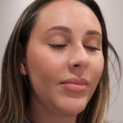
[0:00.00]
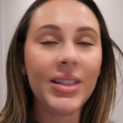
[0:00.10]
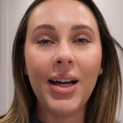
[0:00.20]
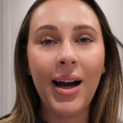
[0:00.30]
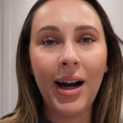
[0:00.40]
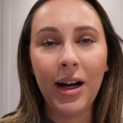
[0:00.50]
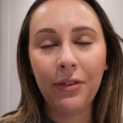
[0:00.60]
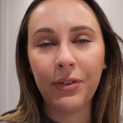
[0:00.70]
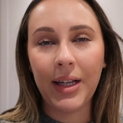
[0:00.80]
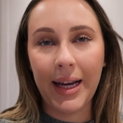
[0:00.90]

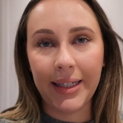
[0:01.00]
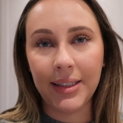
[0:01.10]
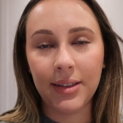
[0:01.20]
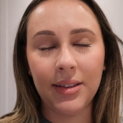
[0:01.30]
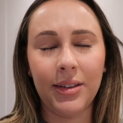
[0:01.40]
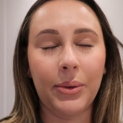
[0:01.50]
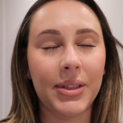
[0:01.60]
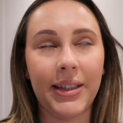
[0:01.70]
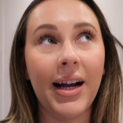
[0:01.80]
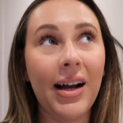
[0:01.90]
half eight no
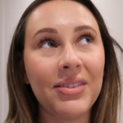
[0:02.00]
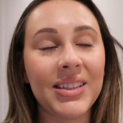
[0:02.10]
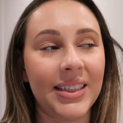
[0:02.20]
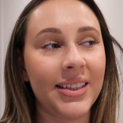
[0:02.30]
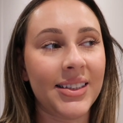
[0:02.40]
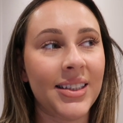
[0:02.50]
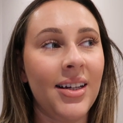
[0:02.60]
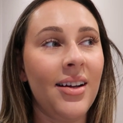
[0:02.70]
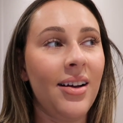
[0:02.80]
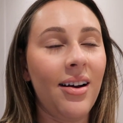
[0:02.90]
sorry half six
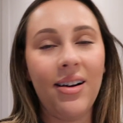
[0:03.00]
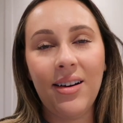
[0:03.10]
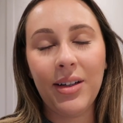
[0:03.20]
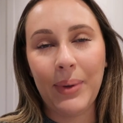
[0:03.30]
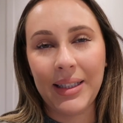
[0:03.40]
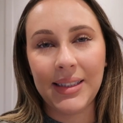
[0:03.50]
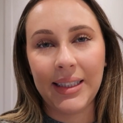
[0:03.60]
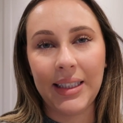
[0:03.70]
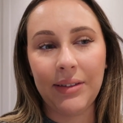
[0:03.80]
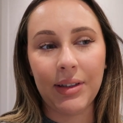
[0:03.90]
on a
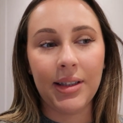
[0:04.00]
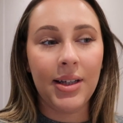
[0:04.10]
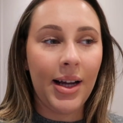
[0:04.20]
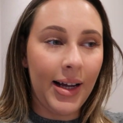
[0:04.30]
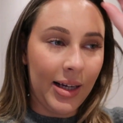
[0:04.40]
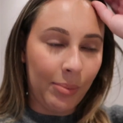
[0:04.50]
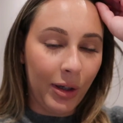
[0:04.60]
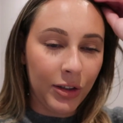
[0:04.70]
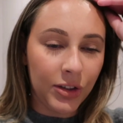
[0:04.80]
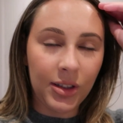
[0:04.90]
Wednesday evening and
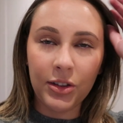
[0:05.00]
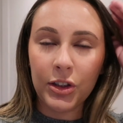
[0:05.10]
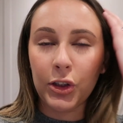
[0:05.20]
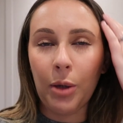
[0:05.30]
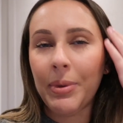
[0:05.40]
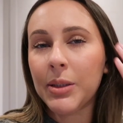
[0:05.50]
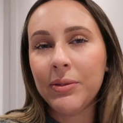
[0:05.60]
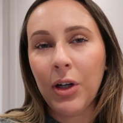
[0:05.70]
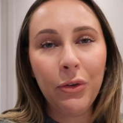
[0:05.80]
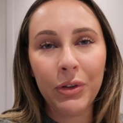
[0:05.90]
Michael's just gone to the shop because
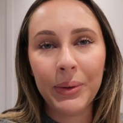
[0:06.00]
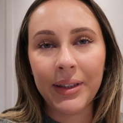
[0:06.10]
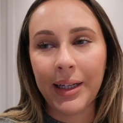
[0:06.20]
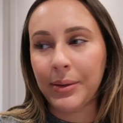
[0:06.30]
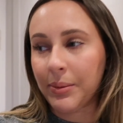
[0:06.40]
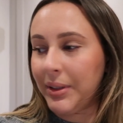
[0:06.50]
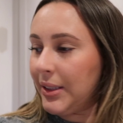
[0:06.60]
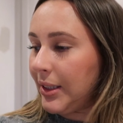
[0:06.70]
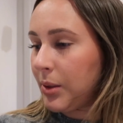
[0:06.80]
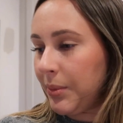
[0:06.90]
we've no food in the house and we need
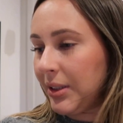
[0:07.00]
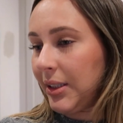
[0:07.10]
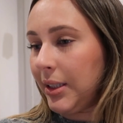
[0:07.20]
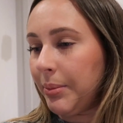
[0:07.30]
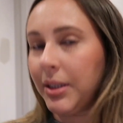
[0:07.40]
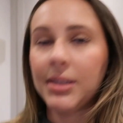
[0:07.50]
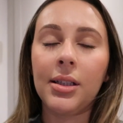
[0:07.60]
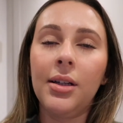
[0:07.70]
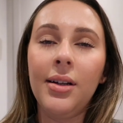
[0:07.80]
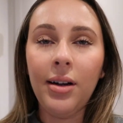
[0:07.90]
to get something to eat because
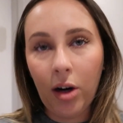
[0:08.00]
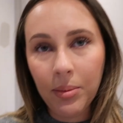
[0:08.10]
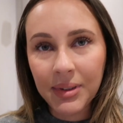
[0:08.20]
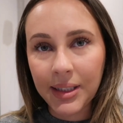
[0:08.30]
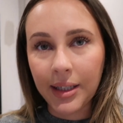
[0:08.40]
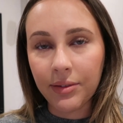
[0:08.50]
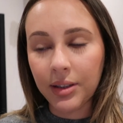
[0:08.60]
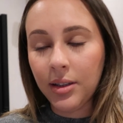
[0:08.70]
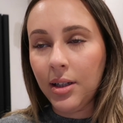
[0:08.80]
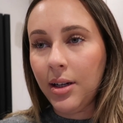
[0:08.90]
I'm
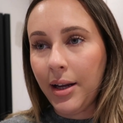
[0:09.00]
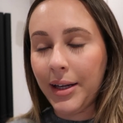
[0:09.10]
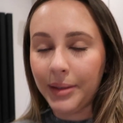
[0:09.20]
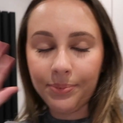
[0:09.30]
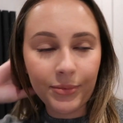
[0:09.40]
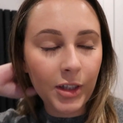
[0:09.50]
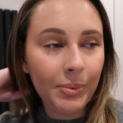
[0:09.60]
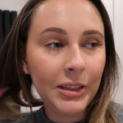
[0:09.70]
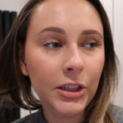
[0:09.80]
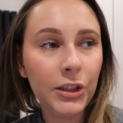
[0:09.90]
starving. Um, I've
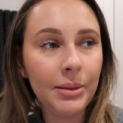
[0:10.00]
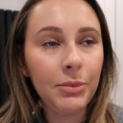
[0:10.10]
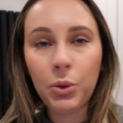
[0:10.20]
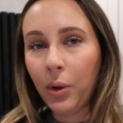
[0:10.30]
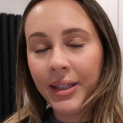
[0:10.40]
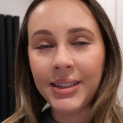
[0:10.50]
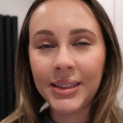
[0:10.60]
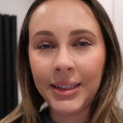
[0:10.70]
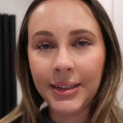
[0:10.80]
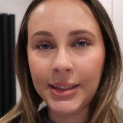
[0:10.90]
been to the gym twice
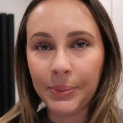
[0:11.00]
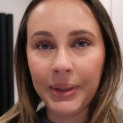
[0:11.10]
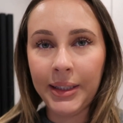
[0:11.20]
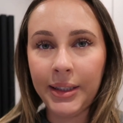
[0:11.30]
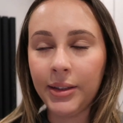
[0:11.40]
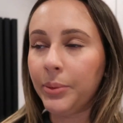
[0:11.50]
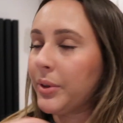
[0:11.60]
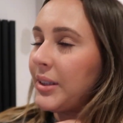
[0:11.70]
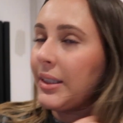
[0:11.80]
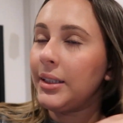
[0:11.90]
this week. You would
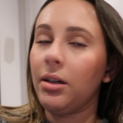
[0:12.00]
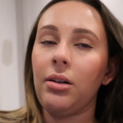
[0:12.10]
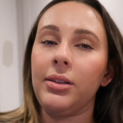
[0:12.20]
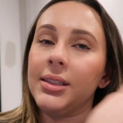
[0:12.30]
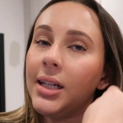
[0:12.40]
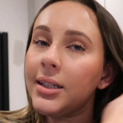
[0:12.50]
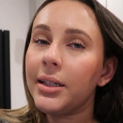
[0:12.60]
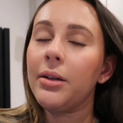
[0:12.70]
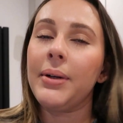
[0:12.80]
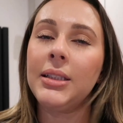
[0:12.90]
have seen on the
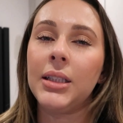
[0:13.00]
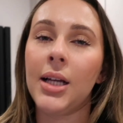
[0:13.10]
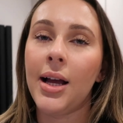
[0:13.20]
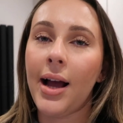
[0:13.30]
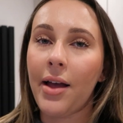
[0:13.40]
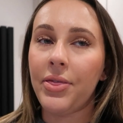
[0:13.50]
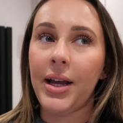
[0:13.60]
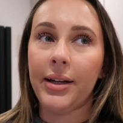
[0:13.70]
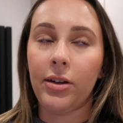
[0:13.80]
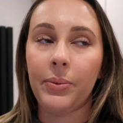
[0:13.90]
Saturday I went and
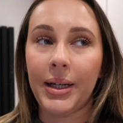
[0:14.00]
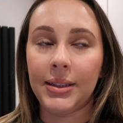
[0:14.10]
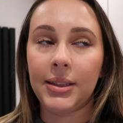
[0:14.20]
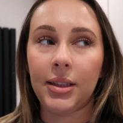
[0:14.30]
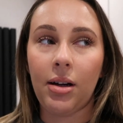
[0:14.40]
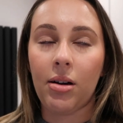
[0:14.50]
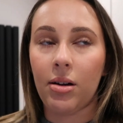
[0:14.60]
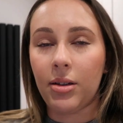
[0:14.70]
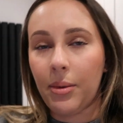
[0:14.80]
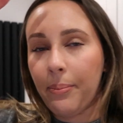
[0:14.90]
then I went
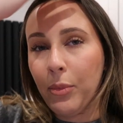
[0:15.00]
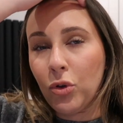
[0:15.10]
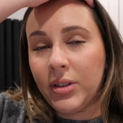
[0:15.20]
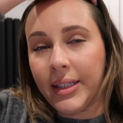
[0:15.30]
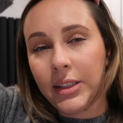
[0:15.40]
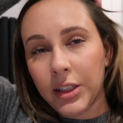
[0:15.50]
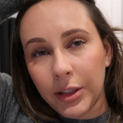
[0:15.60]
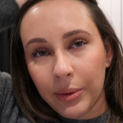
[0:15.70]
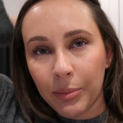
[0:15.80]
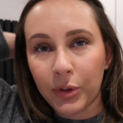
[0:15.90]
on Monday
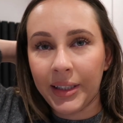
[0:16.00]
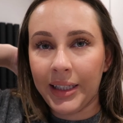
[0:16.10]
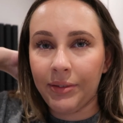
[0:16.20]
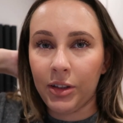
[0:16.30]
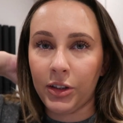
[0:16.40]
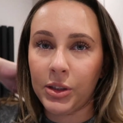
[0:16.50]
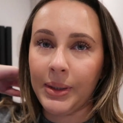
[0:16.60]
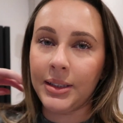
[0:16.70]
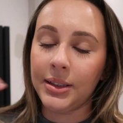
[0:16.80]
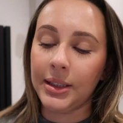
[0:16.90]
too. And Monday evening I just
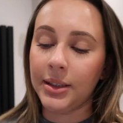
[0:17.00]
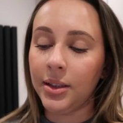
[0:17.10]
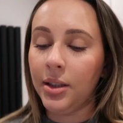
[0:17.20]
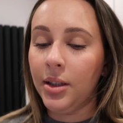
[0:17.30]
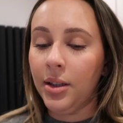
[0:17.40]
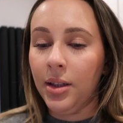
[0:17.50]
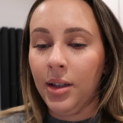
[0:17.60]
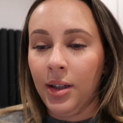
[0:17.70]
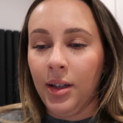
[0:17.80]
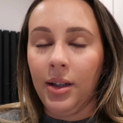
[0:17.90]
went and did
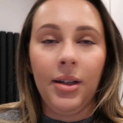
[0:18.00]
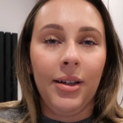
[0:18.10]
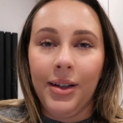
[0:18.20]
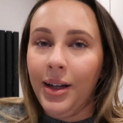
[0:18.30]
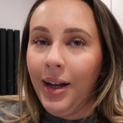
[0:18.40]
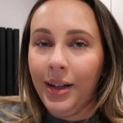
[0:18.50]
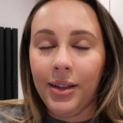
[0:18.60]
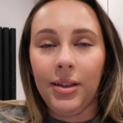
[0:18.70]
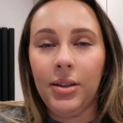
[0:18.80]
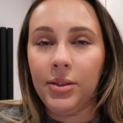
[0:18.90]
a
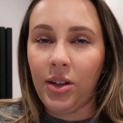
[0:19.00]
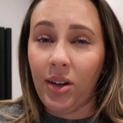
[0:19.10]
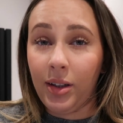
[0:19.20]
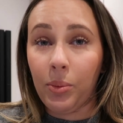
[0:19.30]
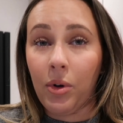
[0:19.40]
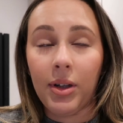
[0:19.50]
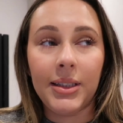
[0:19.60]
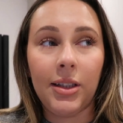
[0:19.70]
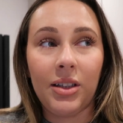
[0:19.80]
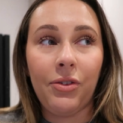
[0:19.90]
little, not a little walk, I
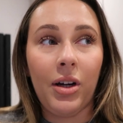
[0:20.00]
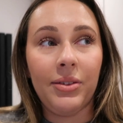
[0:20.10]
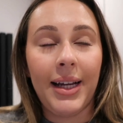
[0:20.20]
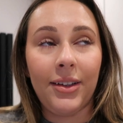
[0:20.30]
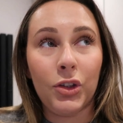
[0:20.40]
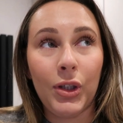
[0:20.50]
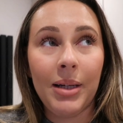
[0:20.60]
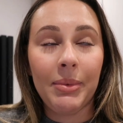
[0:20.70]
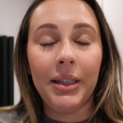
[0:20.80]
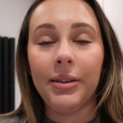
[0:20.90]
did like a 5k on the
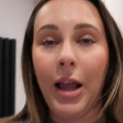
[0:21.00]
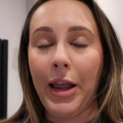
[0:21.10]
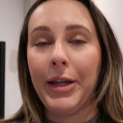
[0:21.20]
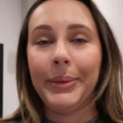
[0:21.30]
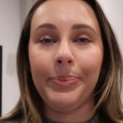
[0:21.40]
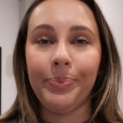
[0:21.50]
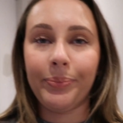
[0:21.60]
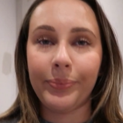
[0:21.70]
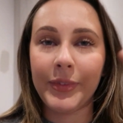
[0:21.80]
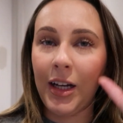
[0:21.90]
treadmill um,
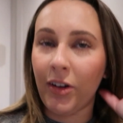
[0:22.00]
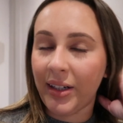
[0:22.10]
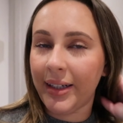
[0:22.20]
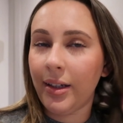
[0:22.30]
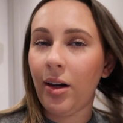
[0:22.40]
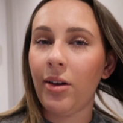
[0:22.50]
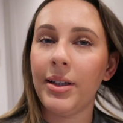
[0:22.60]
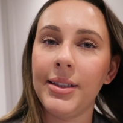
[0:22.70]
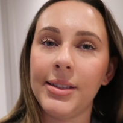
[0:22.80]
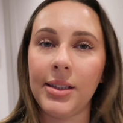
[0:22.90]
on an
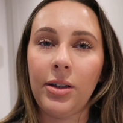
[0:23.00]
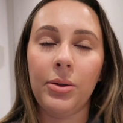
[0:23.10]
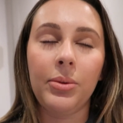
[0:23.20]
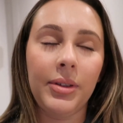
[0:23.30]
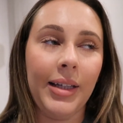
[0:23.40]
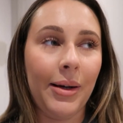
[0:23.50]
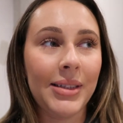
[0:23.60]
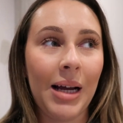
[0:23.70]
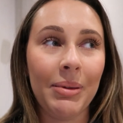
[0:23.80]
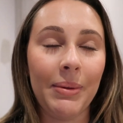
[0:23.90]
incline. So yeah, I was
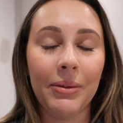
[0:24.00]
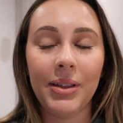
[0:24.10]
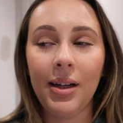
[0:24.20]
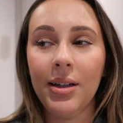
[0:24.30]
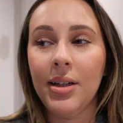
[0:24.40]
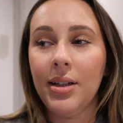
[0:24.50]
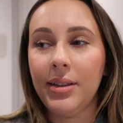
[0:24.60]
happy about that